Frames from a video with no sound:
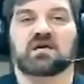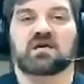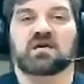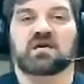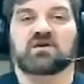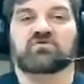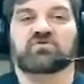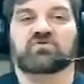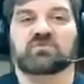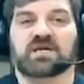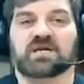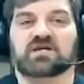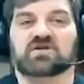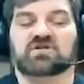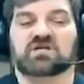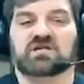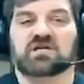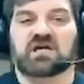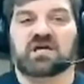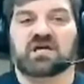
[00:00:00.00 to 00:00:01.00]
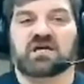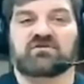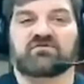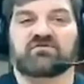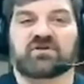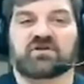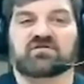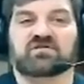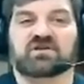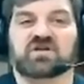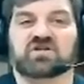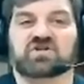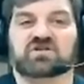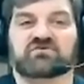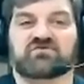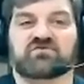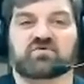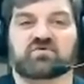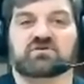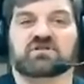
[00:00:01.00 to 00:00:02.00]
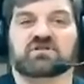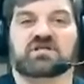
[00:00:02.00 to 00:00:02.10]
information and foundation for the